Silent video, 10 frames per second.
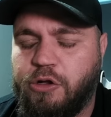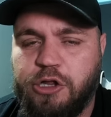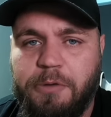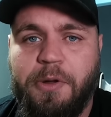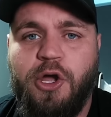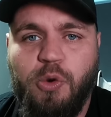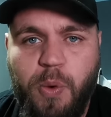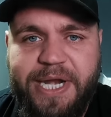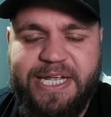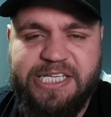club.
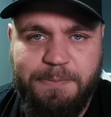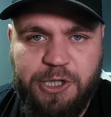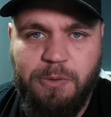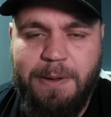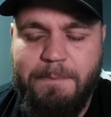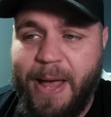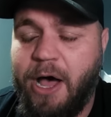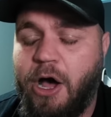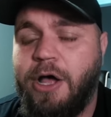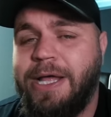We need to be doing
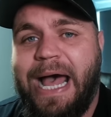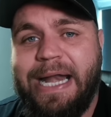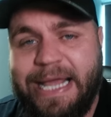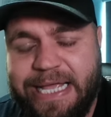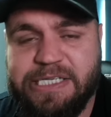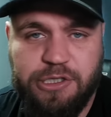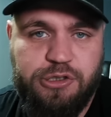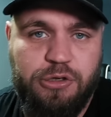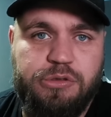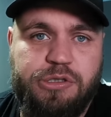better. And here's the
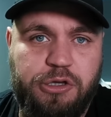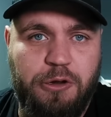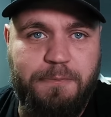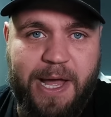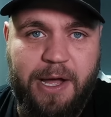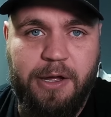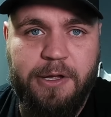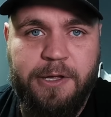tools to do better.